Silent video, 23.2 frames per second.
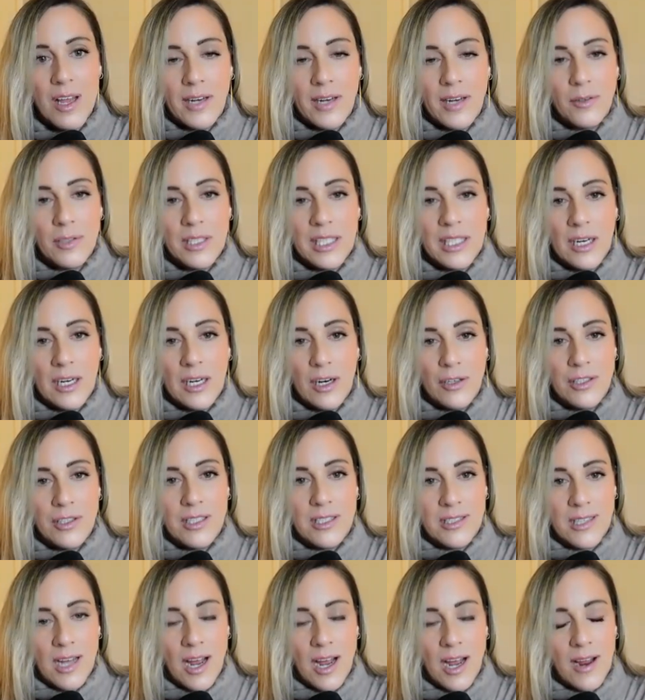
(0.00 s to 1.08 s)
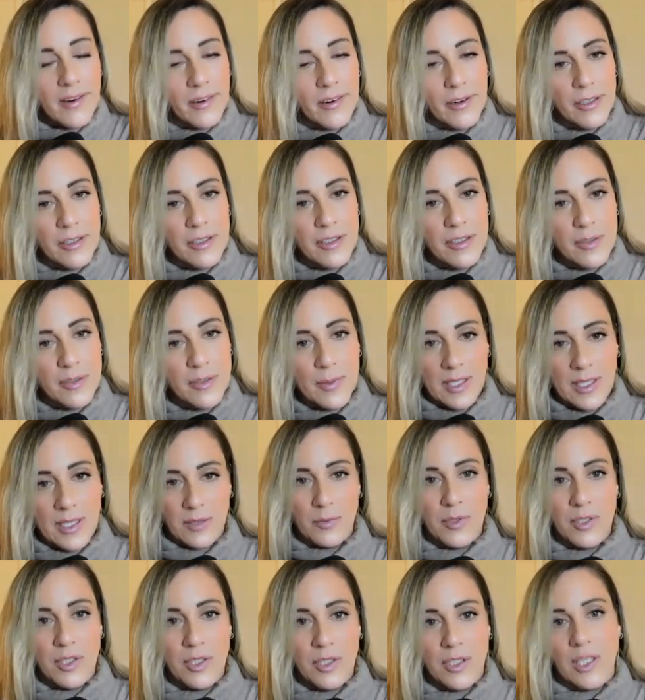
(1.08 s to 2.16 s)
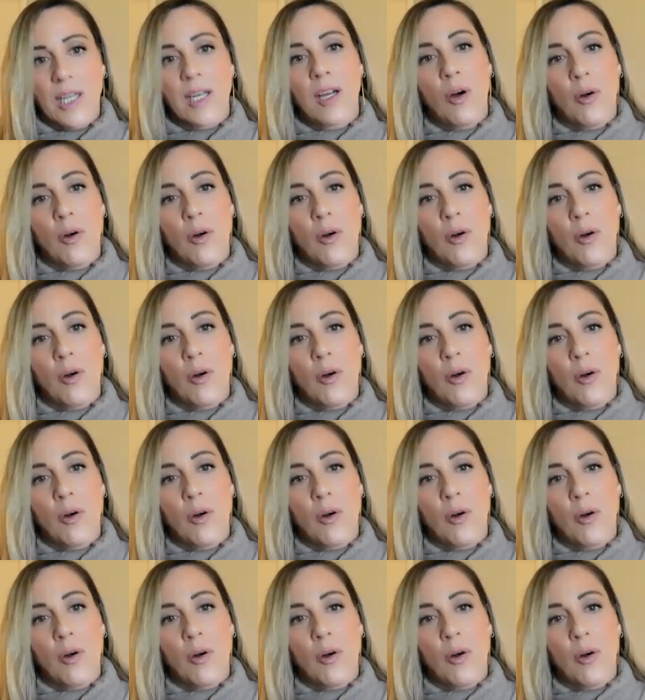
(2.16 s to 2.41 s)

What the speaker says: not only our desires because we're just